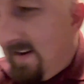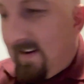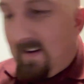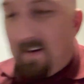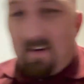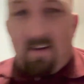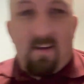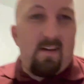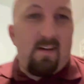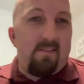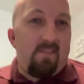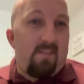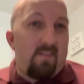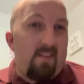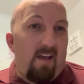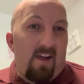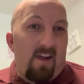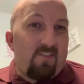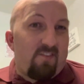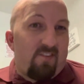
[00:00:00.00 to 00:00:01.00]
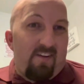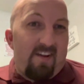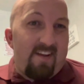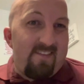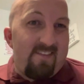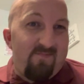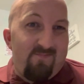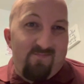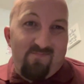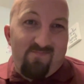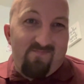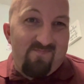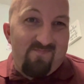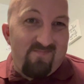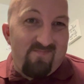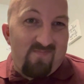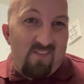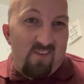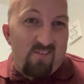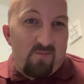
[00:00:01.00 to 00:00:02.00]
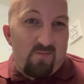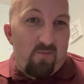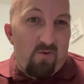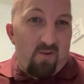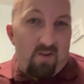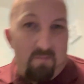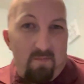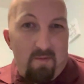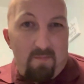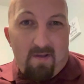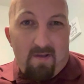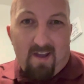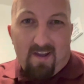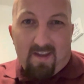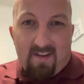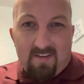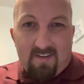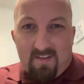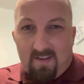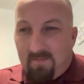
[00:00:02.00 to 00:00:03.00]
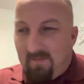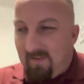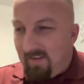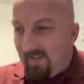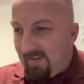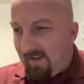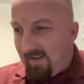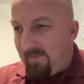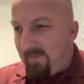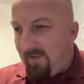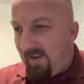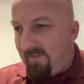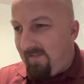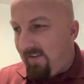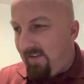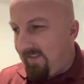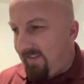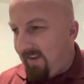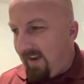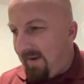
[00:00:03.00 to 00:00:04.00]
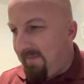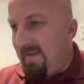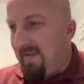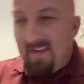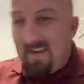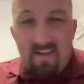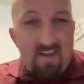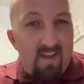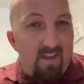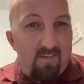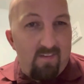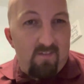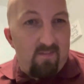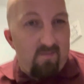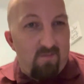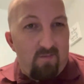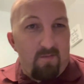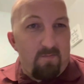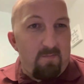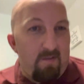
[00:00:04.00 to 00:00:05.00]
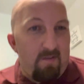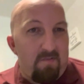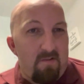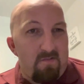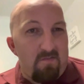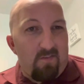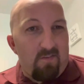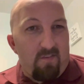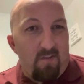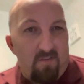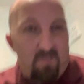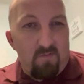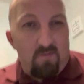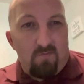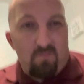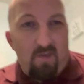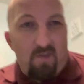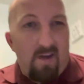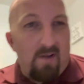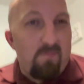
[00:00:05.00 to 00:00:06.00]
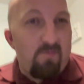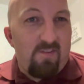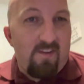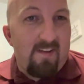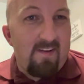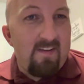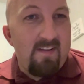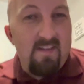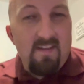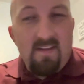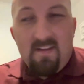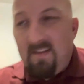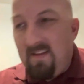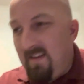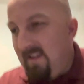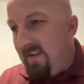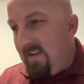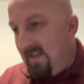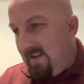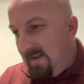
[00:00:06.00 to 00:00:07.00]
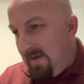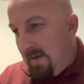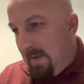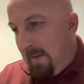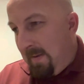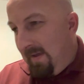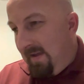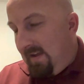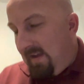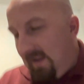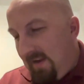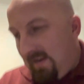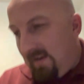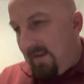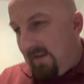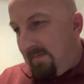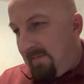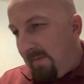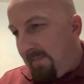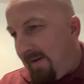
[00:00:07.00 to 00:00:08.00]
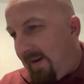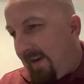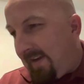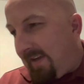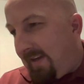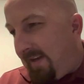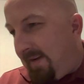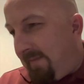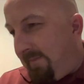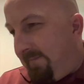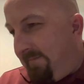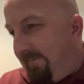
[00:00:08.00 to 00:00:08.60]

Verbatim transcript: uh, the lock screen doesn't work in my pocket. It comes off all the time, and my phone just starts doing random shit in my pocket.